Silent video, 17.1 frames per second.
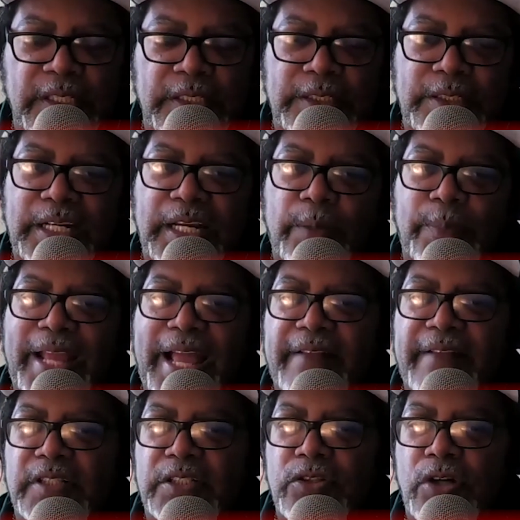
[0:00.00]
we
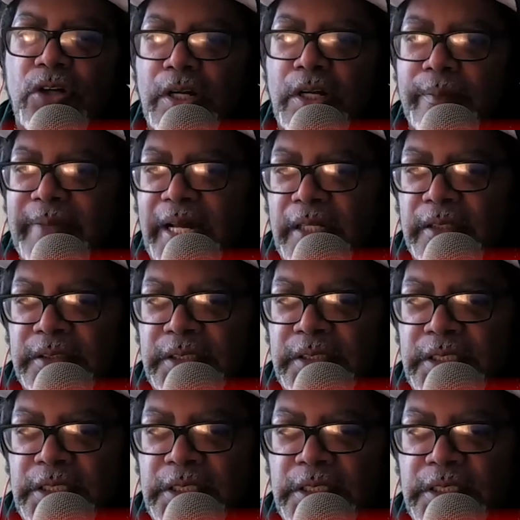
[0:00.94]
had to talk about
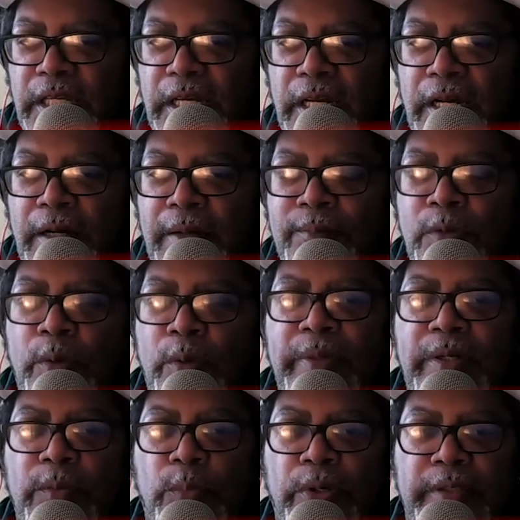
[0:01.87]
this
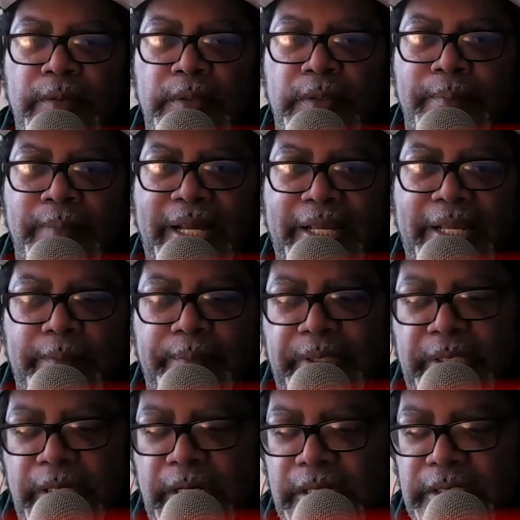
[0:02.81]
moment with Mike,
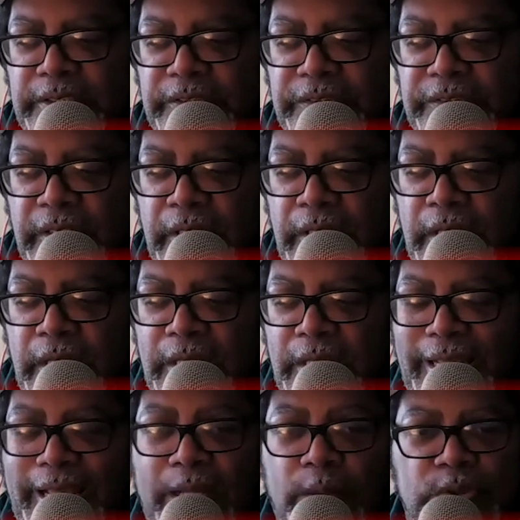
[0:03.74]
because
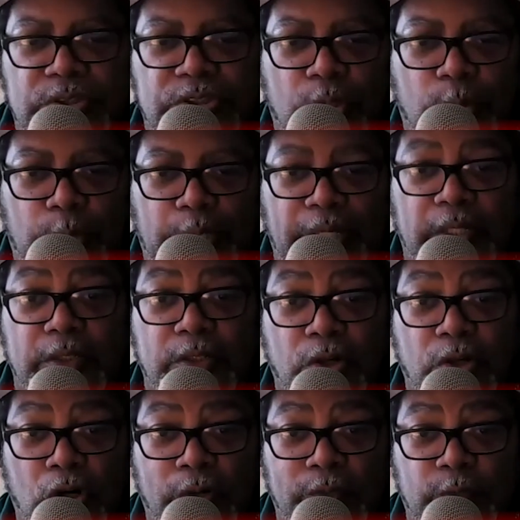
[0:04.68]
it was totally
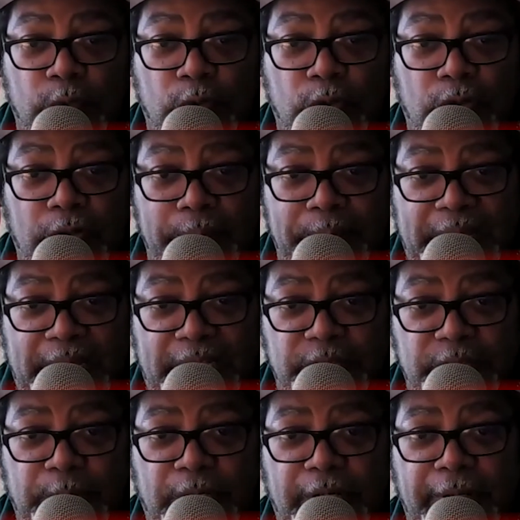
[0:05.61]
uncalled for on
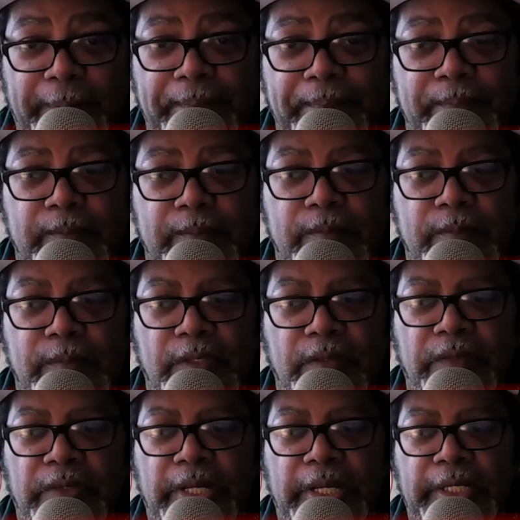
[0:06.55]
Pat's part,
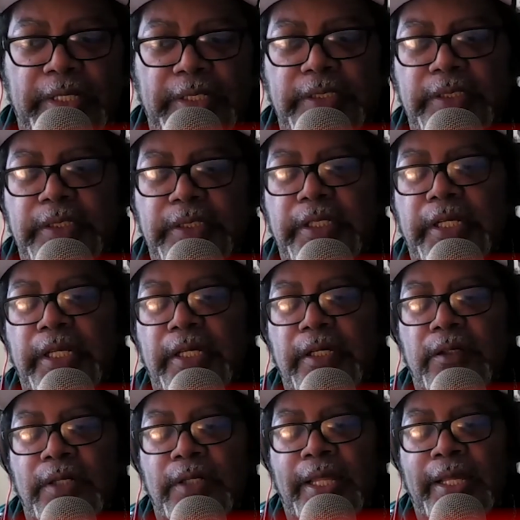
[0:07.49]
right?
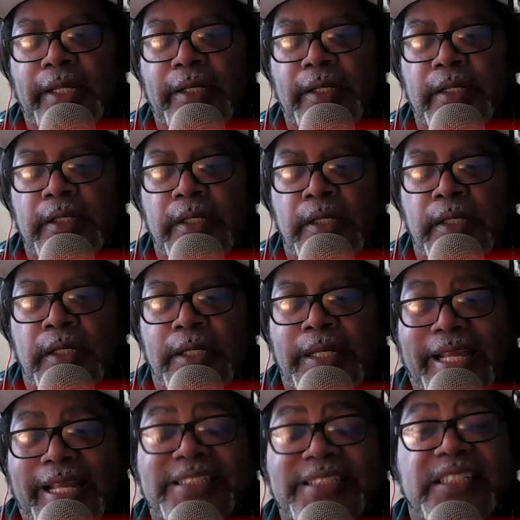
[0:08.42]
Like,
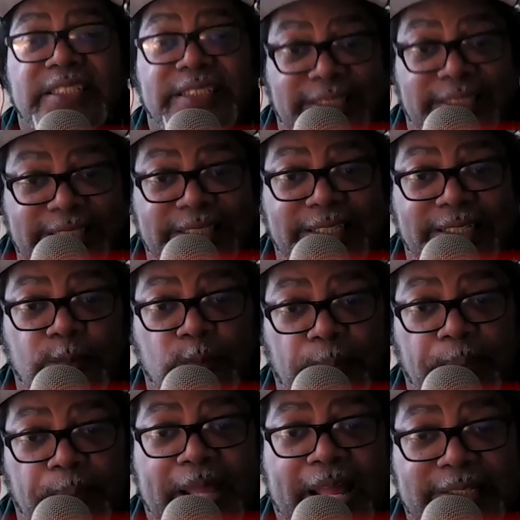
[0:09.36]
it's consistent
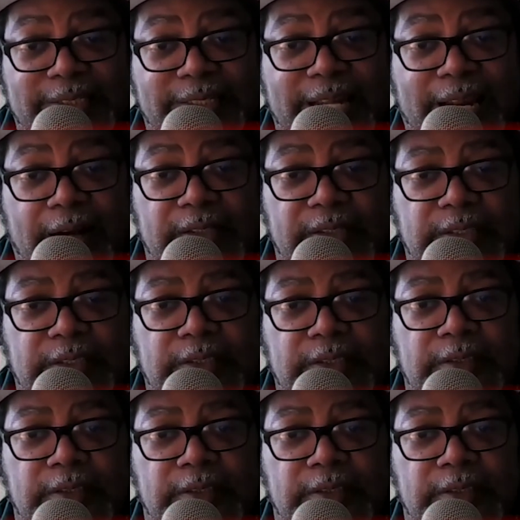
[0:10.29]
with Pat's character,